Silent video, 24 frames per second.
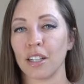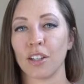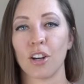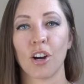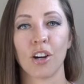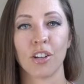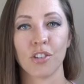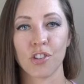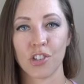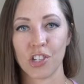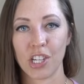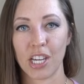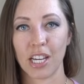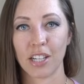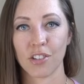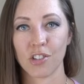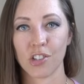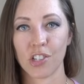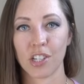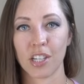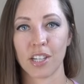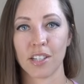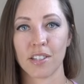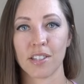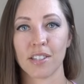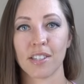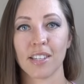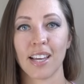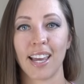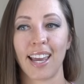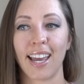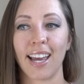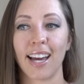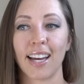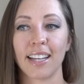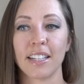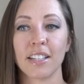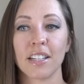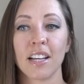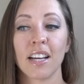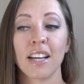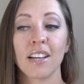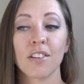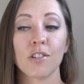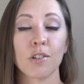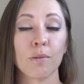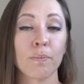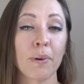conscientious, and
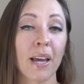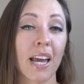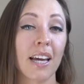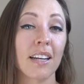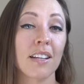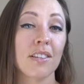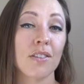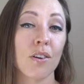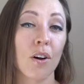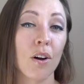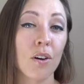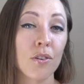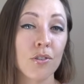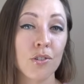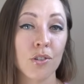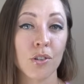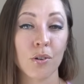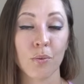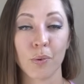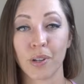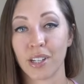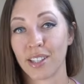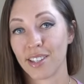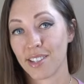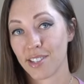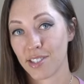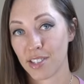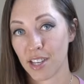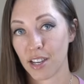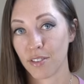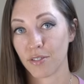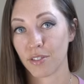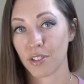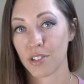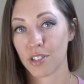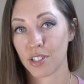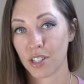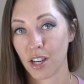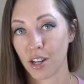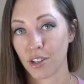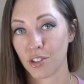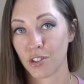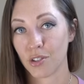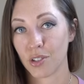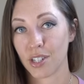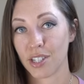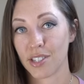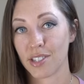Japan is also one of the safest
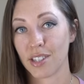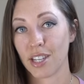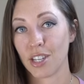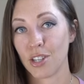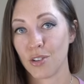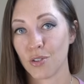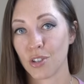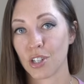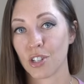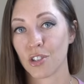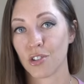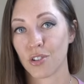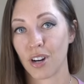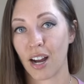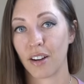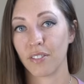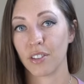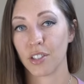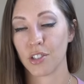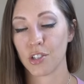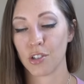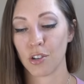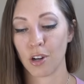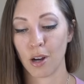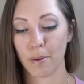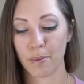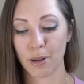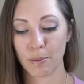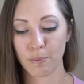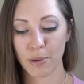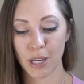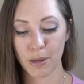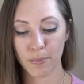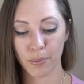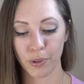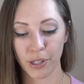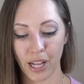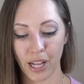countries that you can travel to. I mean, people